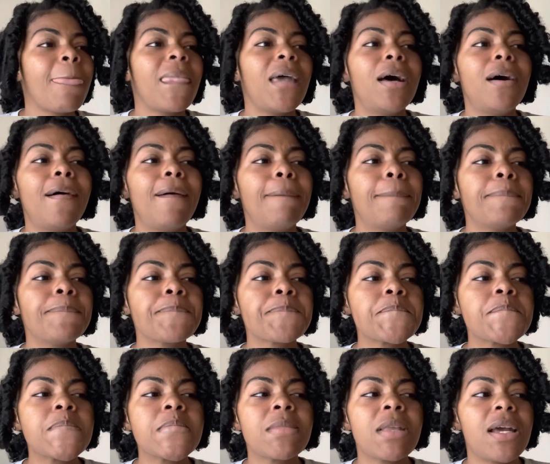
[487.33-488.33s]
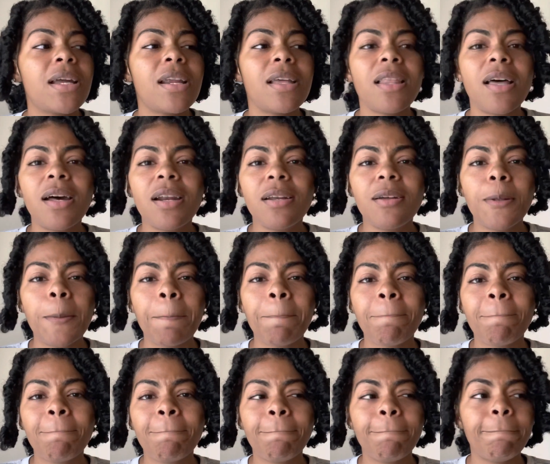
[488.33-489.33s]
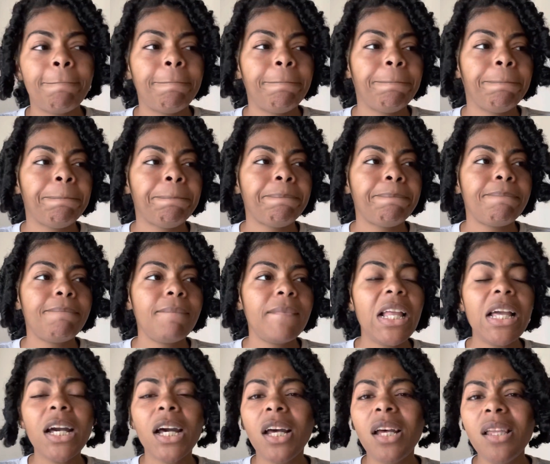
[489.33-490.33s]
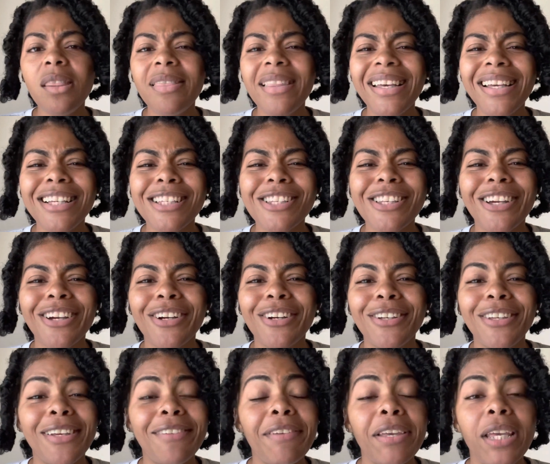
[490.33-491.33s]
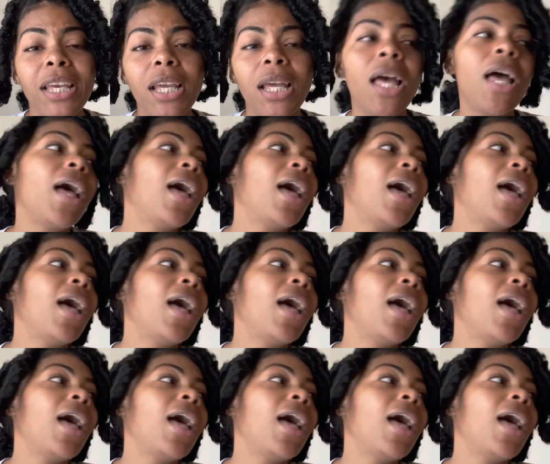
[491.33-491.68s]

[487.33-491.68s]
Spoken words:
and a lot of good things here, you did.